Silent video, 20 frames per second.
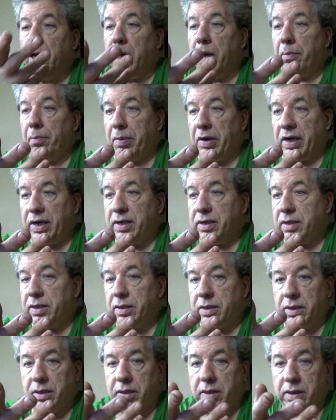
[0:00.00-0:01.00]
But
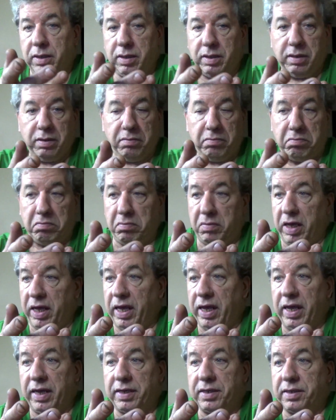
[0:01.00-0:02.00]

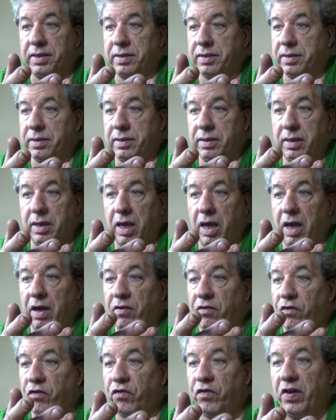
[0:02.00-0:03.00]
it's a
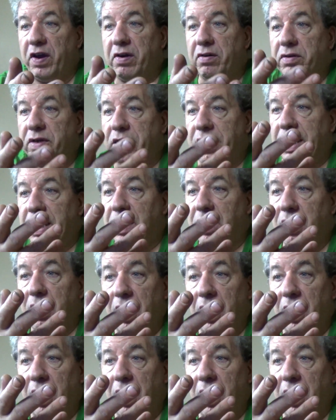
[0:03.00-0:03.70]
fairly,